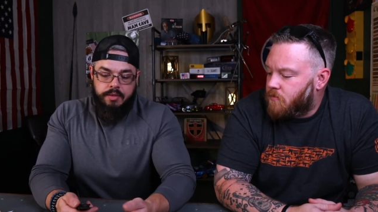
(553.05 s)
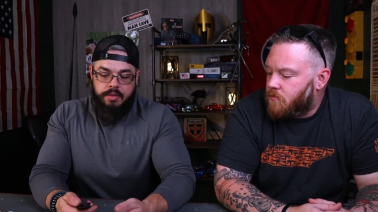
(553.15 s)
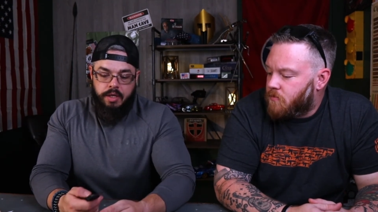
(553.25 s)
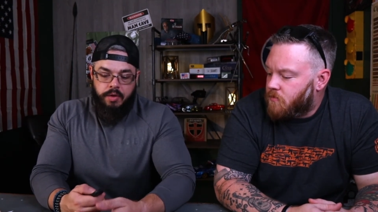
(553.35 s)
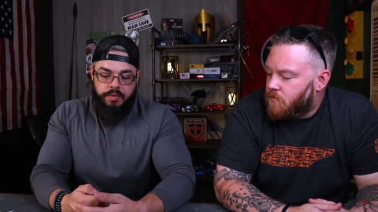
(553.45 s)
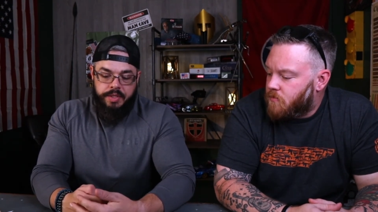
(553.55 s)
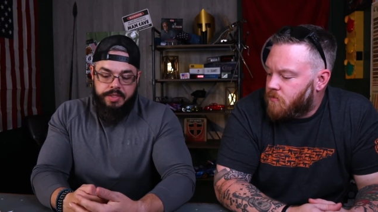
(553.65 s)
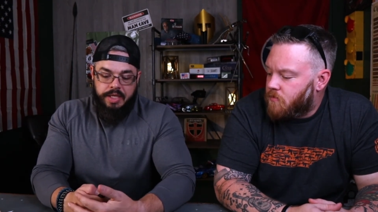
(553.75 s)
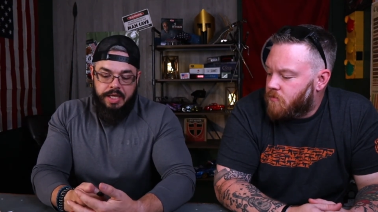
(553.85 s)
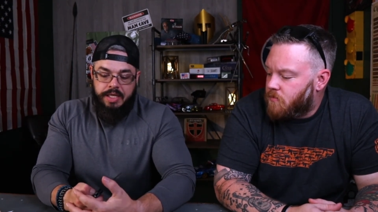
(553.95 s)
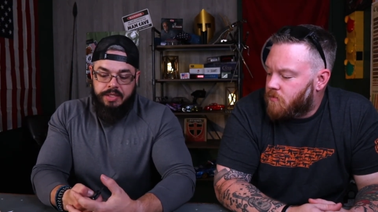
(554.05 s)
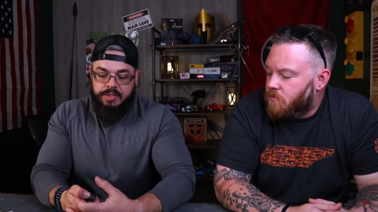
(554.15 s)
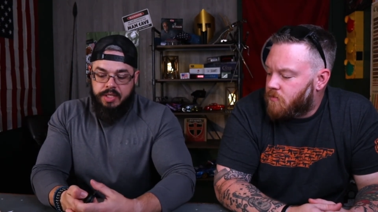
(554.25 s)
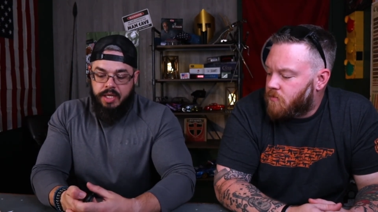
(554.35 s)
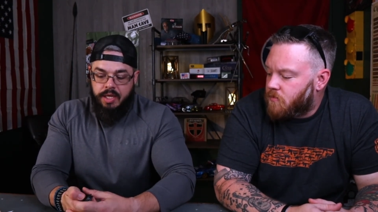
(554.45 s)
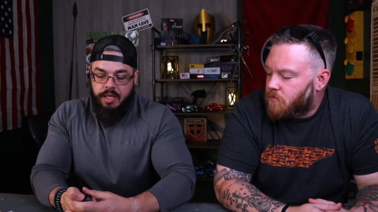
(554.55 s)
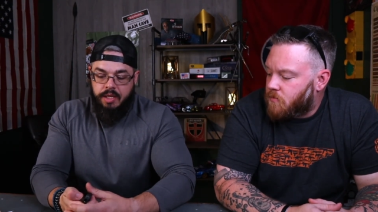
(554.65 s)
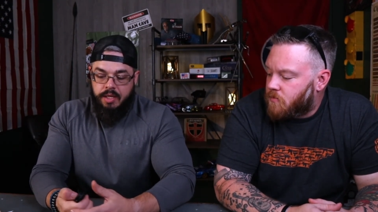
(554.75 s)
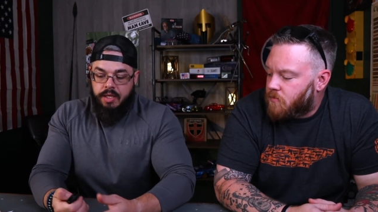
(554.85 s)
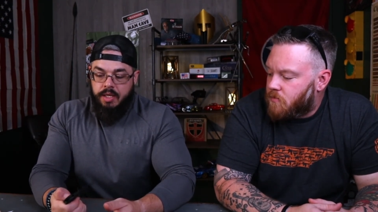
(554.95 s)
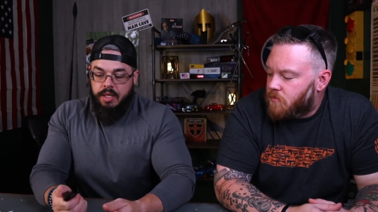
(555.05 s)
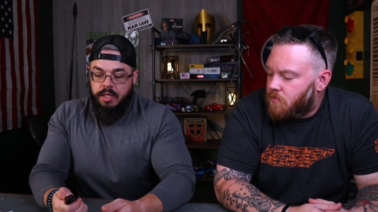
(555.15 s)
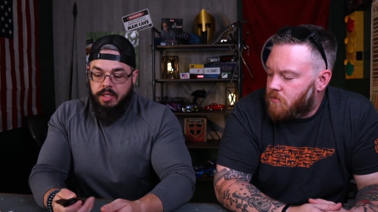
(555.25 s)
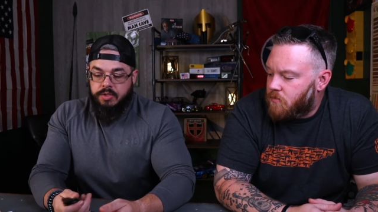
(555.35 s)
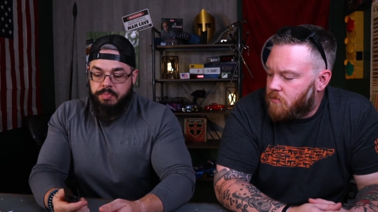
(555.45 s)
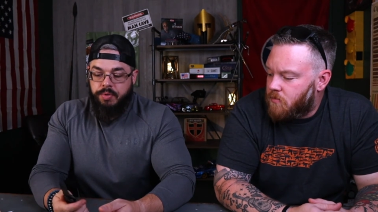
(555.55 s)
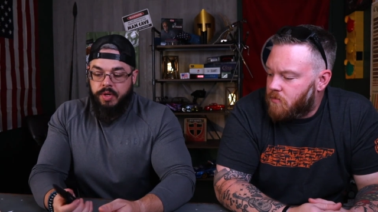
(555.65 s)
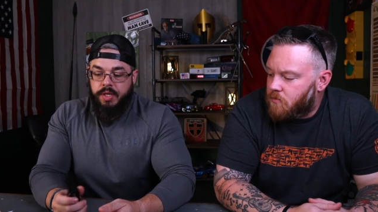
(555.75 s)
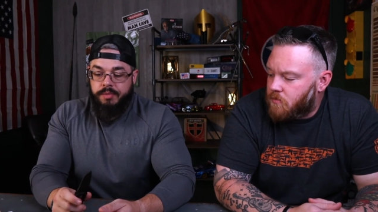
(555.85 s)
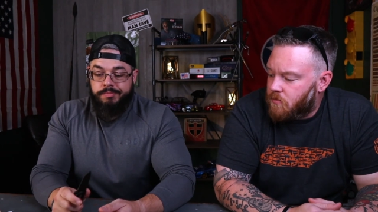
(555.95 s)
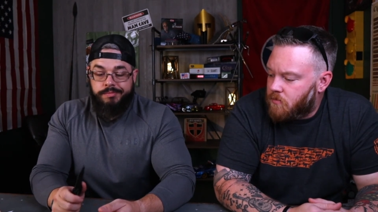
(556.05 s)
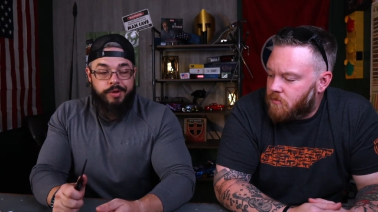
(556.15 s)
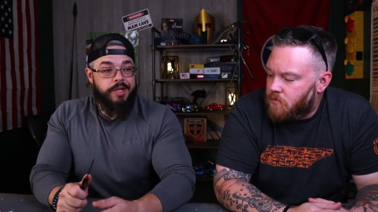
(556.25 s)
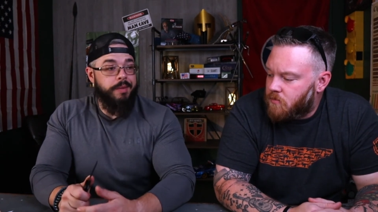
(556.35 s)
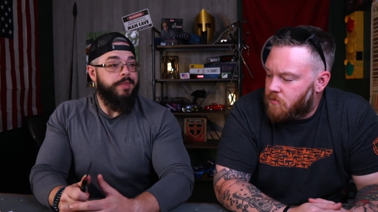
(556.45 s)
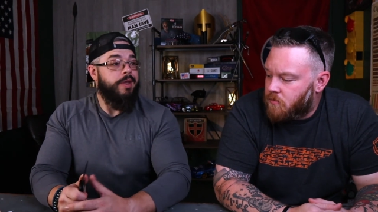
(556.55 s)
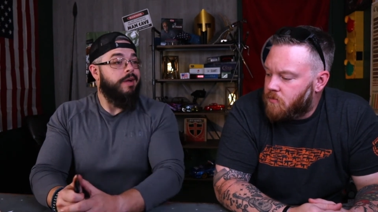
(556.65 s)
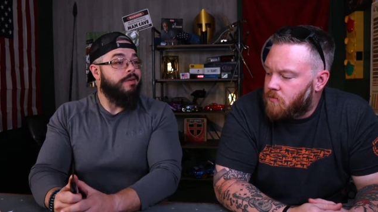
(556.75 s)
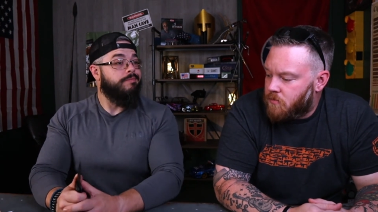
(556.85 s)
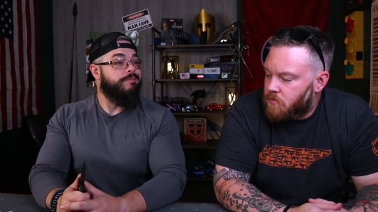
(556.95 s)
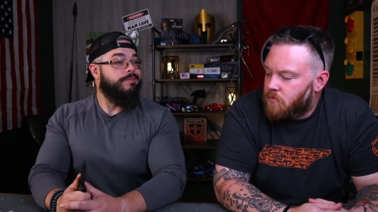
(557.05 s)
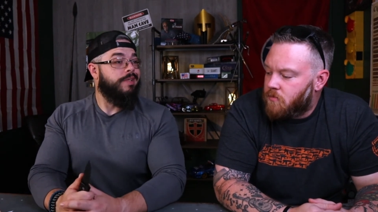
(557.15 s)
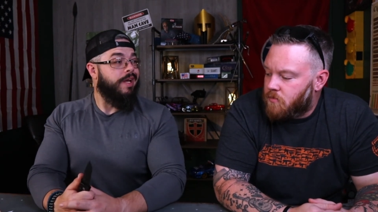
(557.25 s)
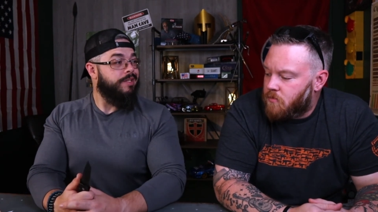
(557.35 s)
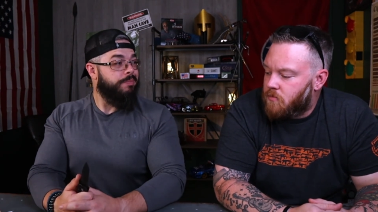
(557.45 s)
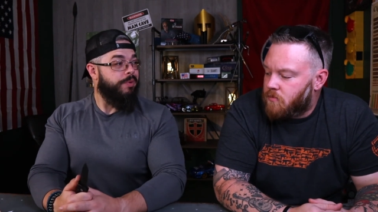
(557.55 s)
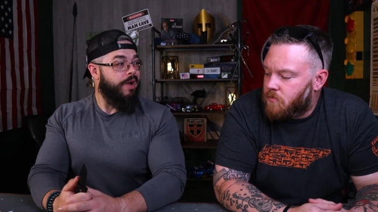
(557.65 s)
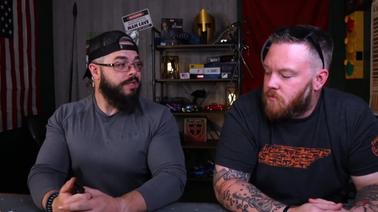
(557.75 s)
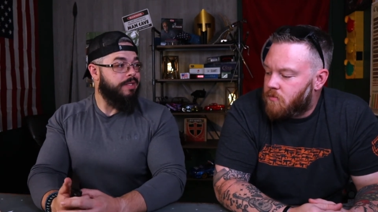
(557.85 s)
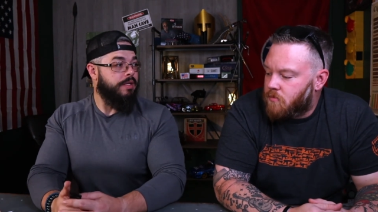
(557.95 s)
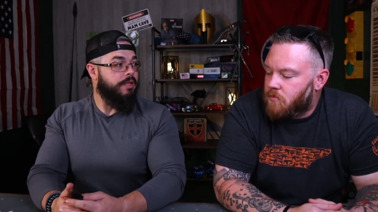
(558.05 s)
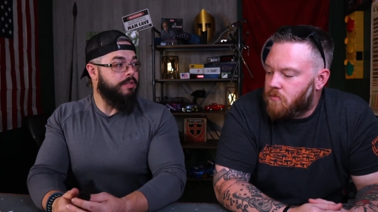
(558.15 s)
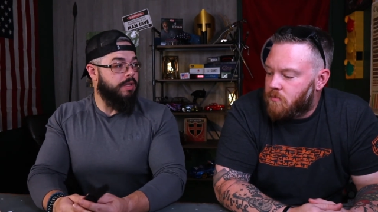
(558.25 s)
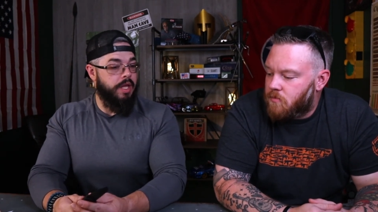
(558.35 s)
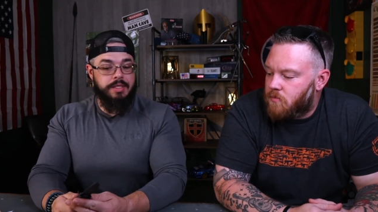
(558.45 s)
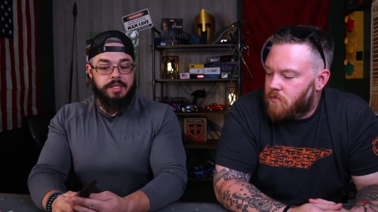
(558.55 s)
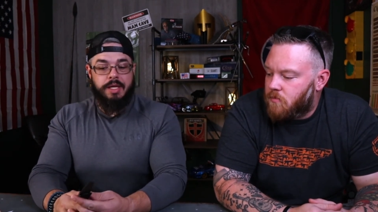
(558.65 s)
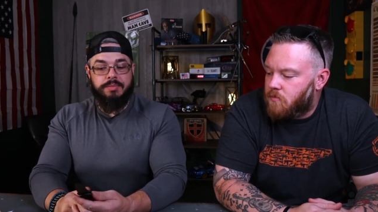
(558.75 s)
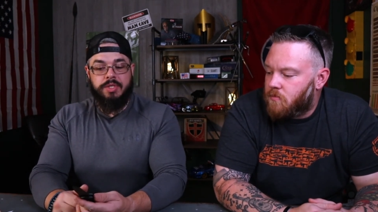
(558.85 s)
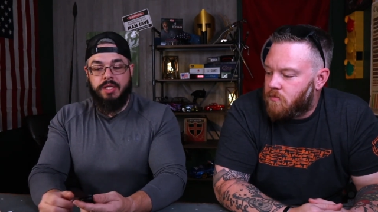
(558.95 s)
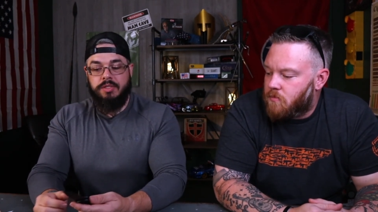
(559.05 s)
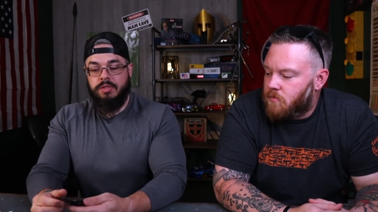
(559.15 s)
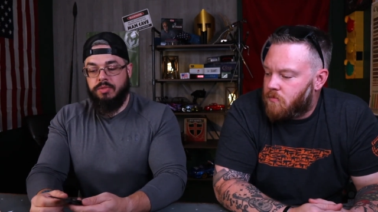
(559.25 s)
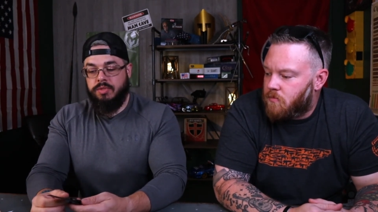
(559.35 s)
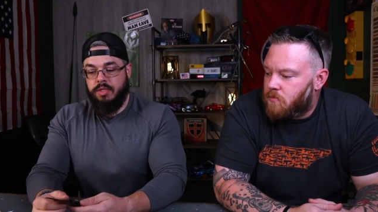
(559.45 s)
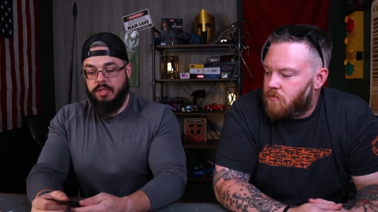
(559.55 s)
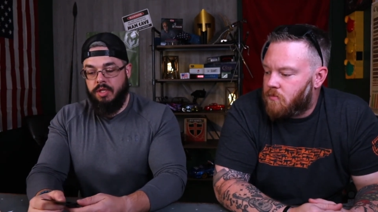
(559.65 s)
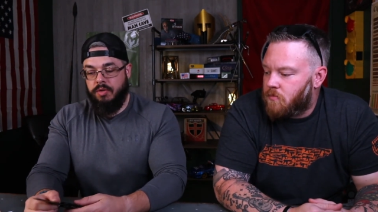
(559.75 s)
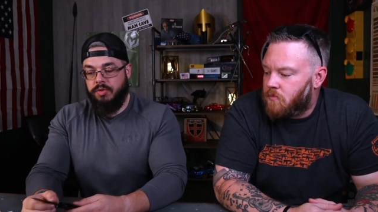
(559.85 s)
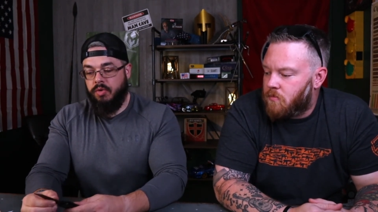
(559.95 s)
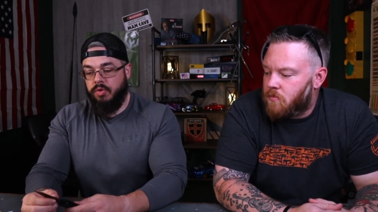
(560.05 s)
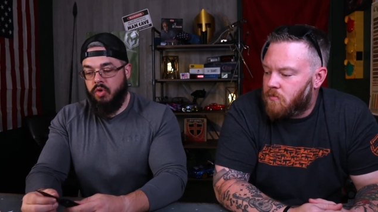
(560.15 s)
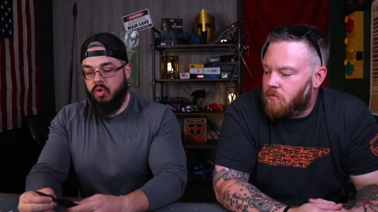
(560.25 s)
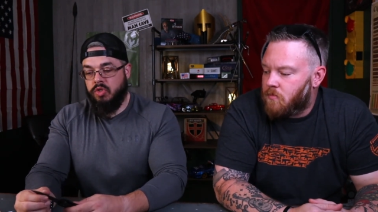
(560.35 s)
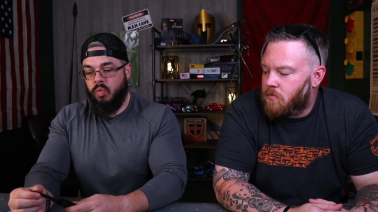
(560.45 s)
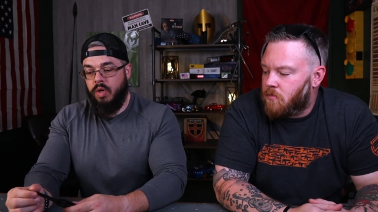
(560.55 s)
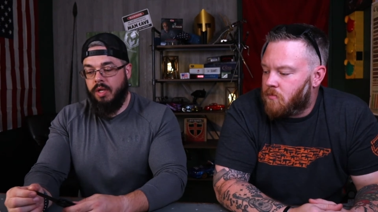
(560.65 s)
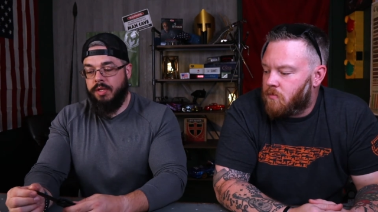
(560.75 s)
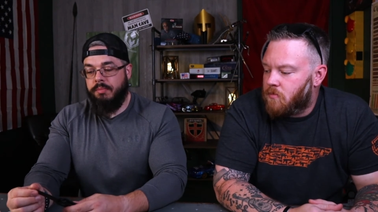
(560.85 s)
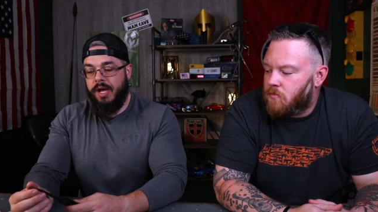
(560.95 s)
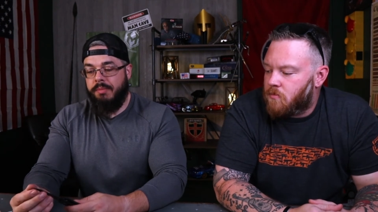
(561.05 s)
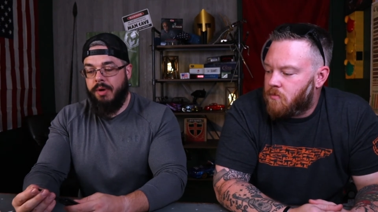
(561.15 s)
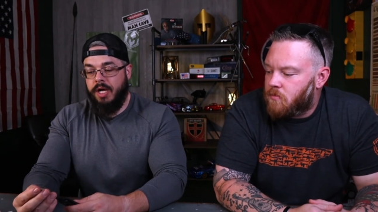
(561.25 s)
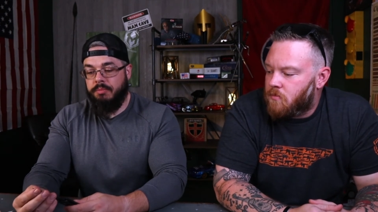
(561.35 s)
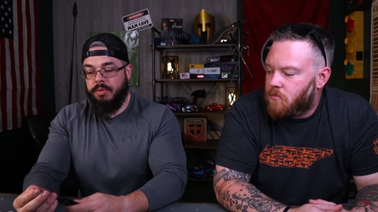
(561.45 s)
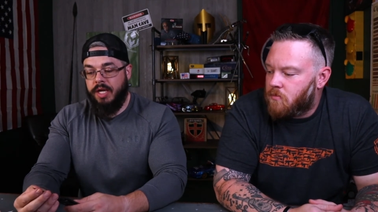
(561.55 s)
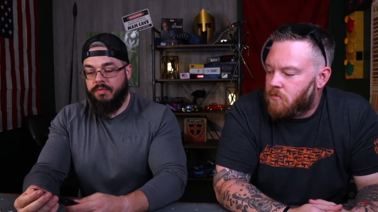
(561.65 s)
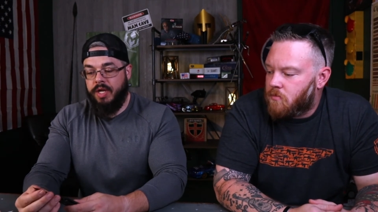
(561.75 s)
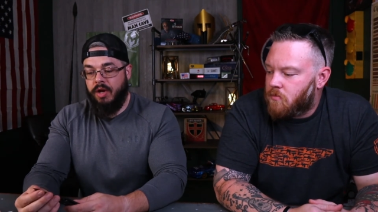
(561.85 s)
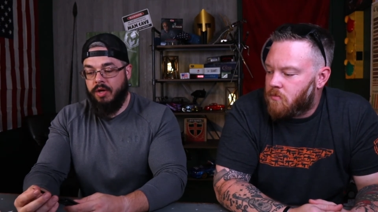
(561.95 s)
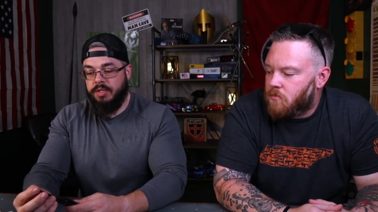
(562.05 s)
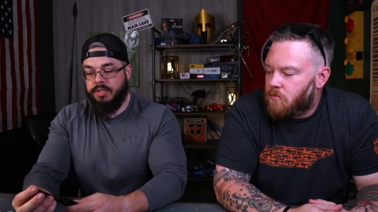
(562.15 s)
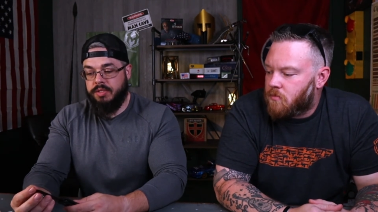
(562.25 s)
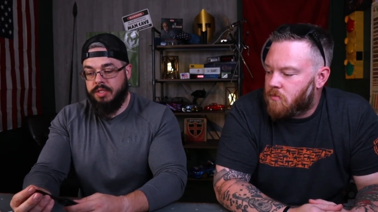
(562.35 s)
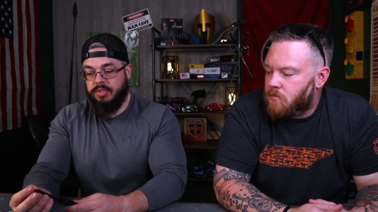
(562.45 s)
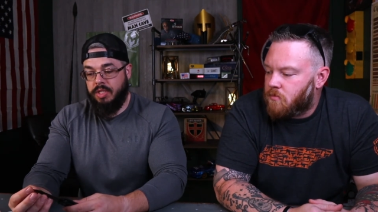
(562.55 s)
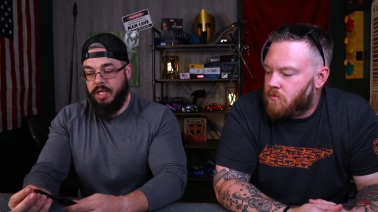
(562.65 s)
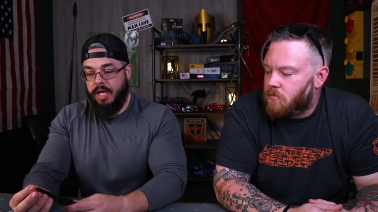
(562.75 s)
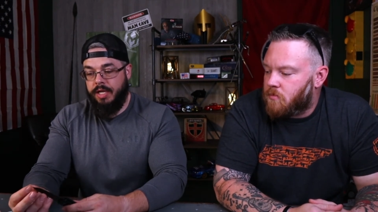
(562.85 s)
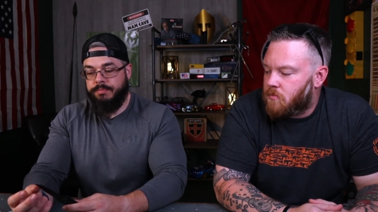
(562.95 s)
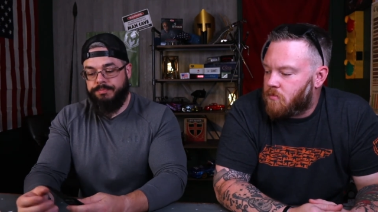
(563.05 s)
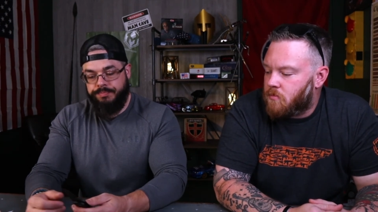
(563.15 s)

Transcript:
Speaker 1: you know, its EDC is pretty pretty up there. It's kind of surprising because a lot of times Tantos, you know, don't do as well in my mind, but I've carried this this a lot.